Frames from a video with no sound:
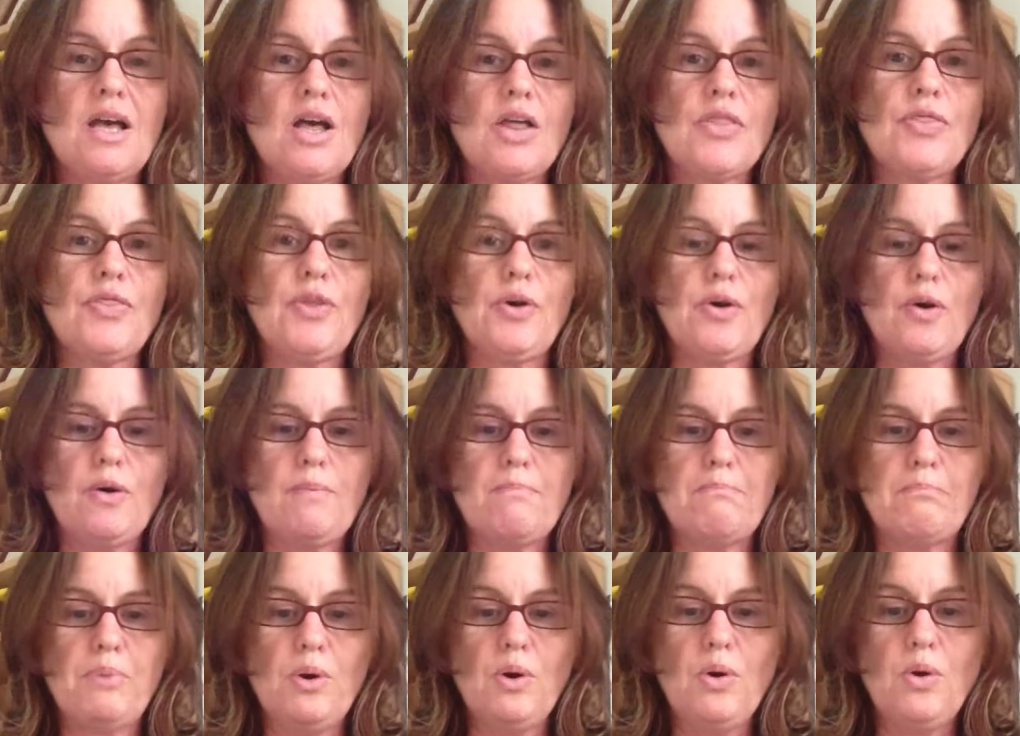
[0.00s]

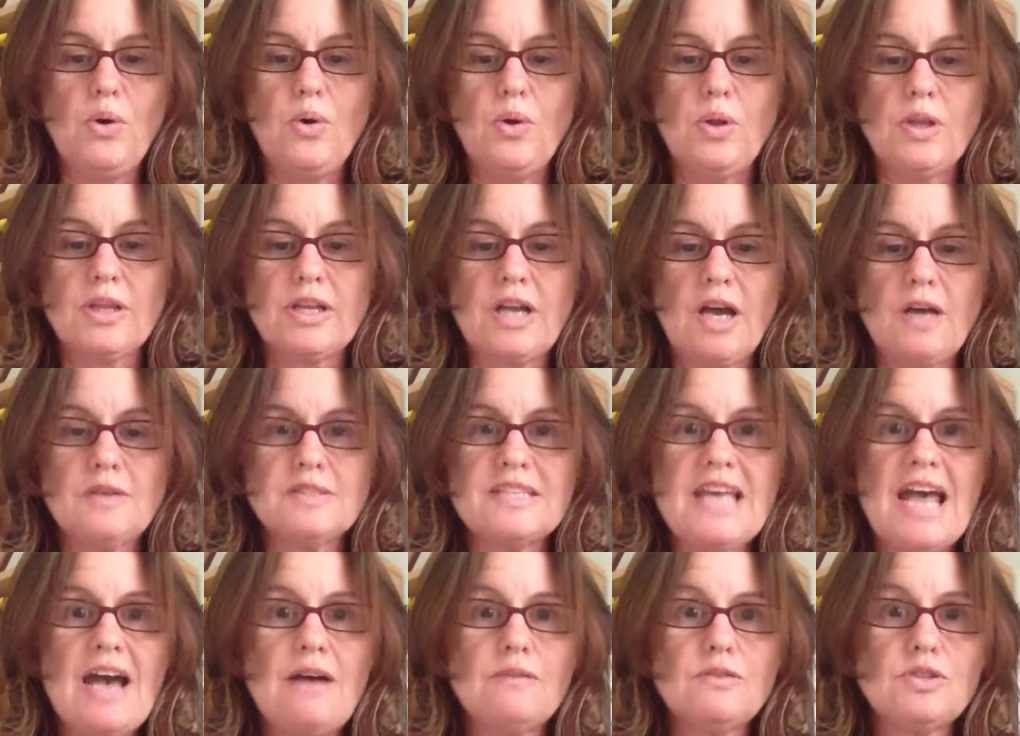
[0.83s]
The ball goes
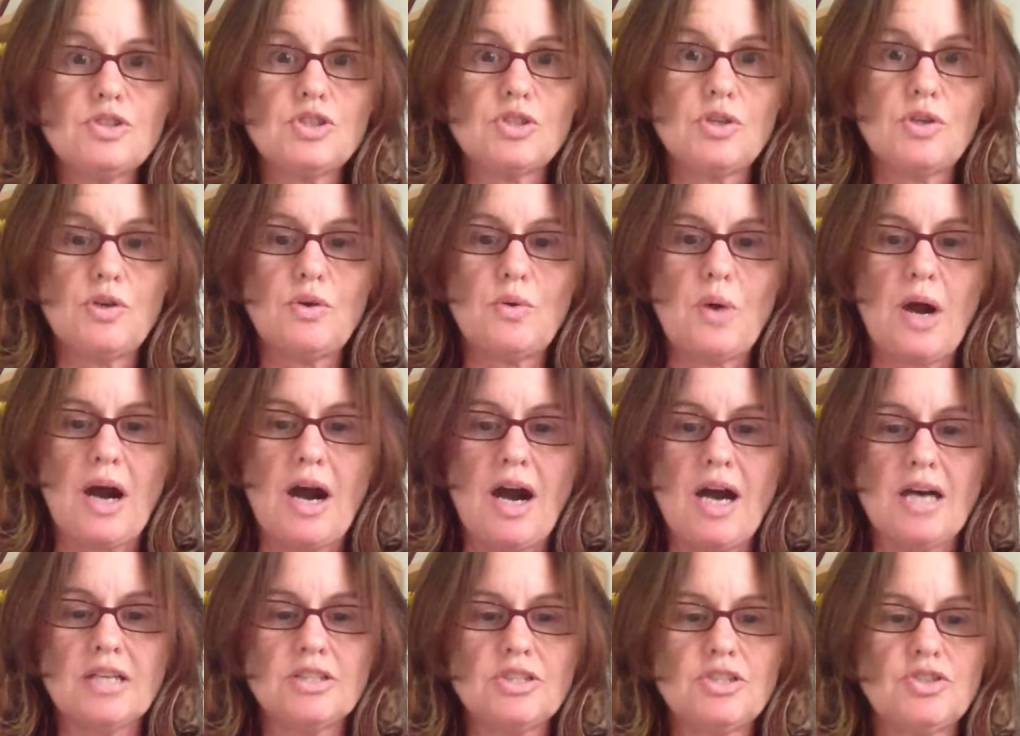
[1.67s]
out
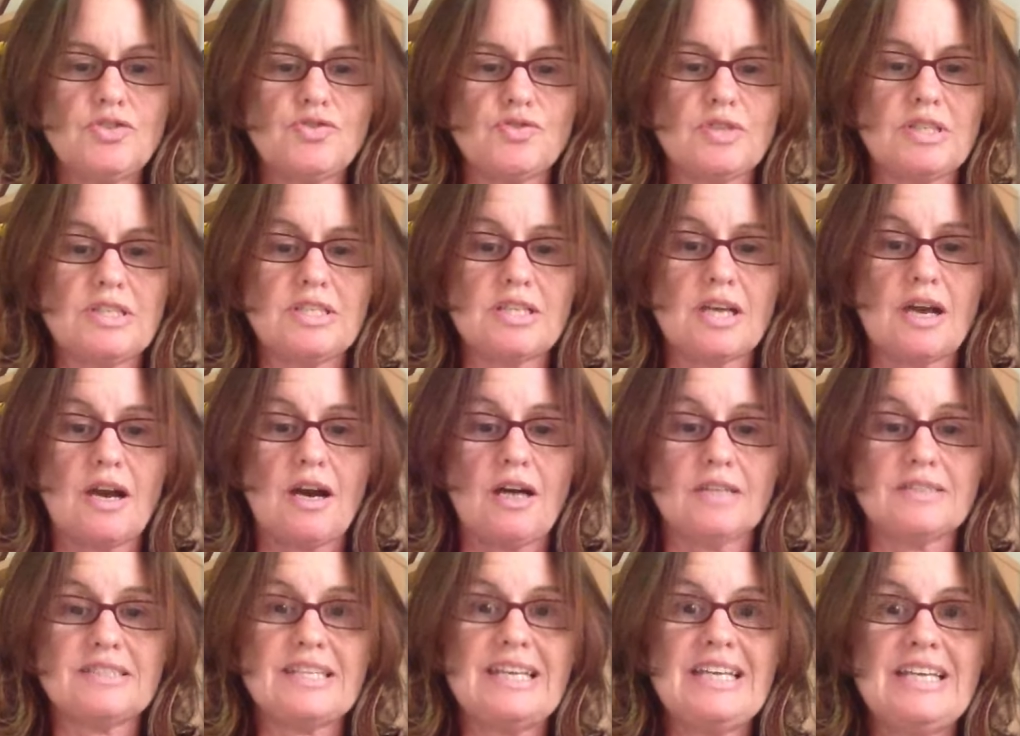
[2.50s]
200
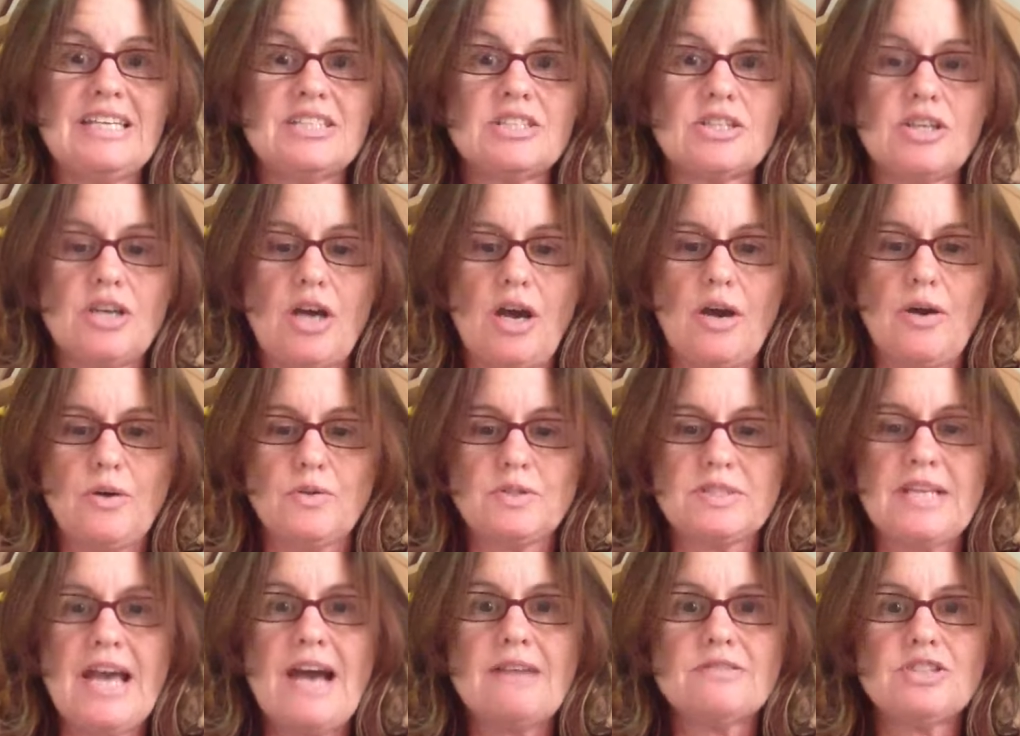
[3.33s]
yards, it
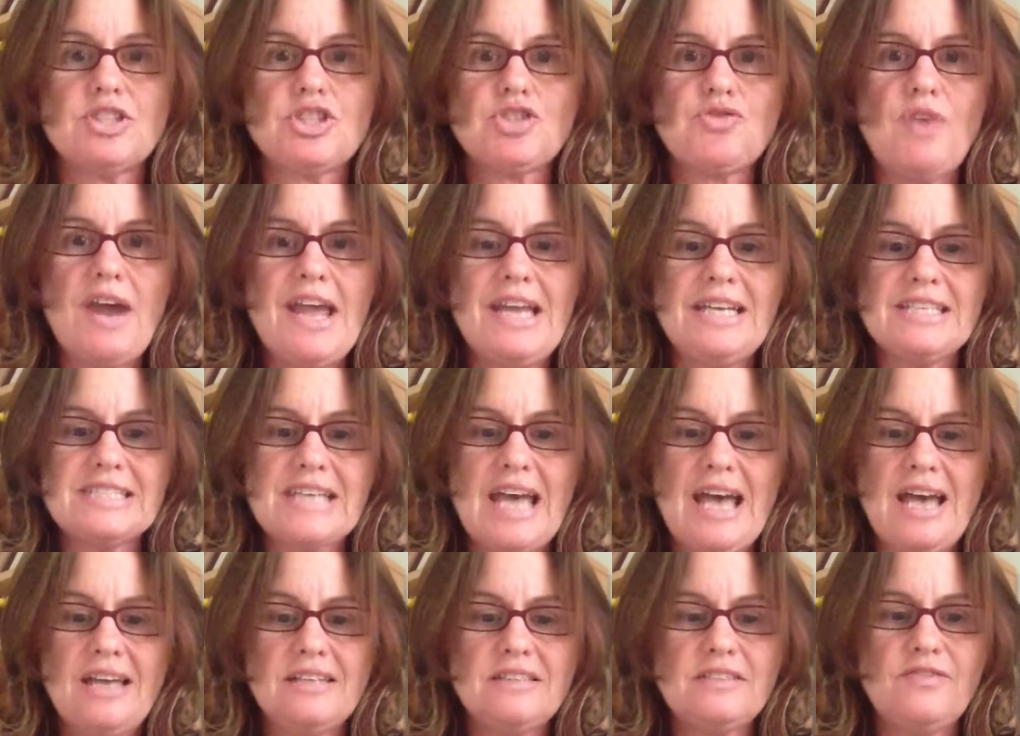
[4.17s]
goes out straight
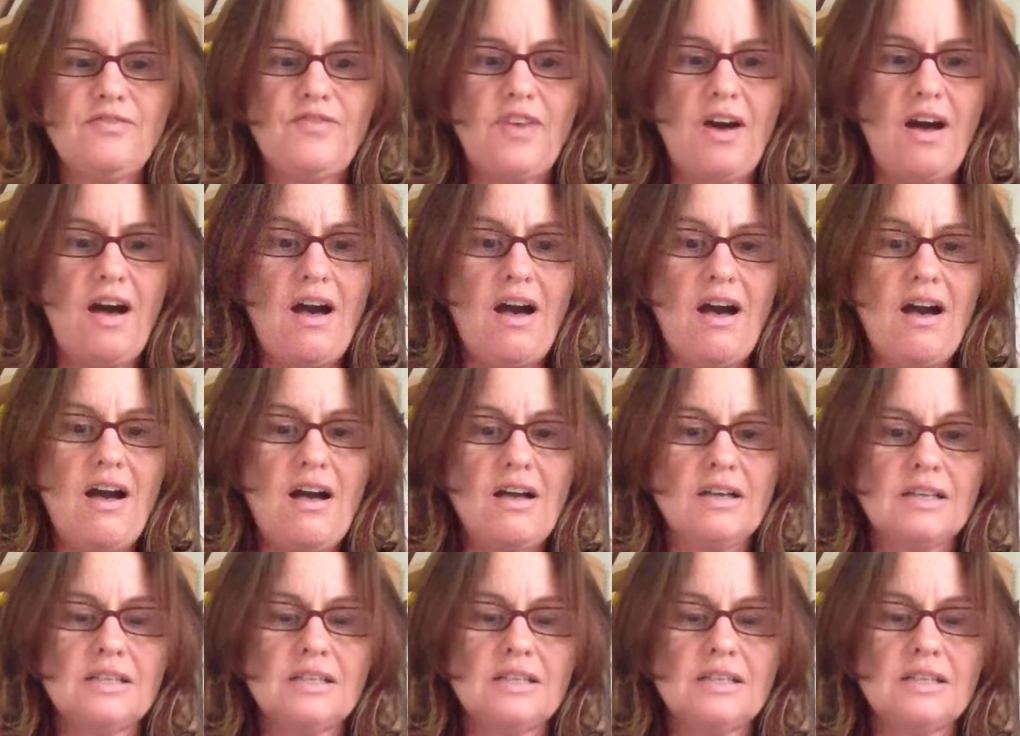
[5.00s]
and far.